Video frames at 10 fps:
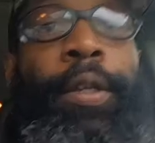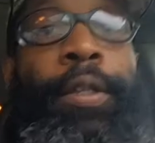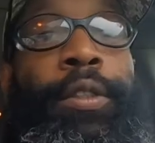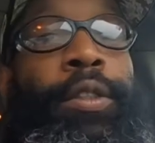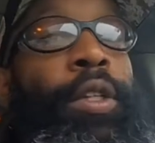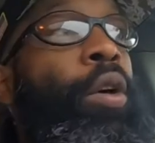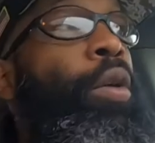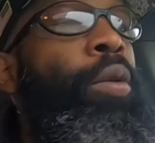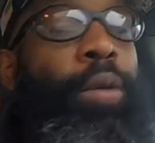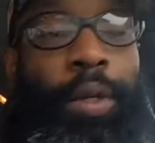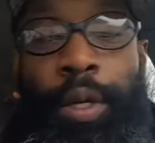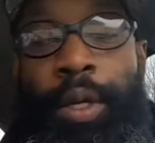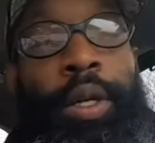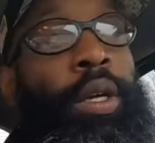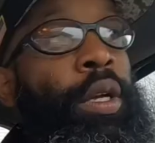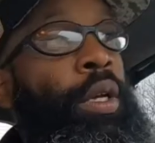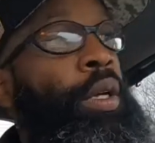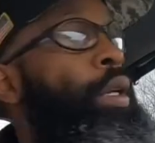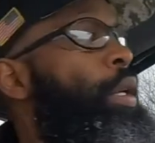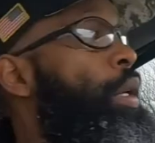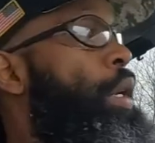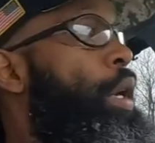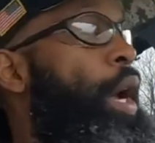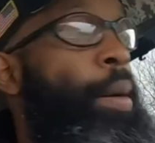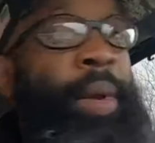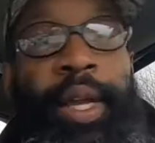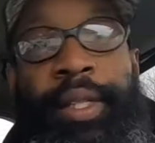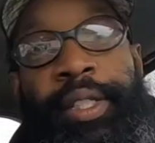So I'm heading to